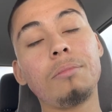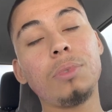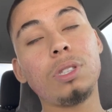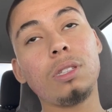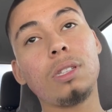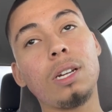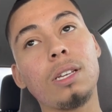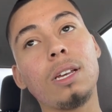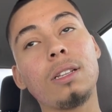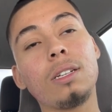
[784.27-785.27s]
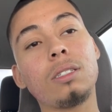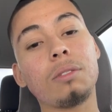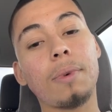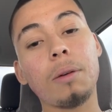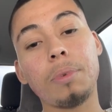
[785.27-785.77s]
But then again, that's
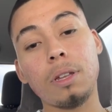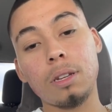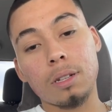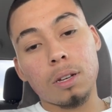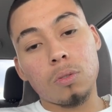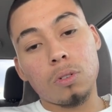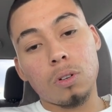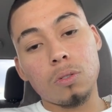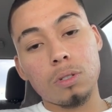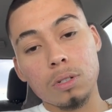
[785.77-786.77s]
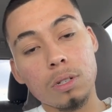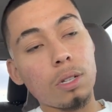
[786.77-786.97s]
just my opinion. Like, who knows?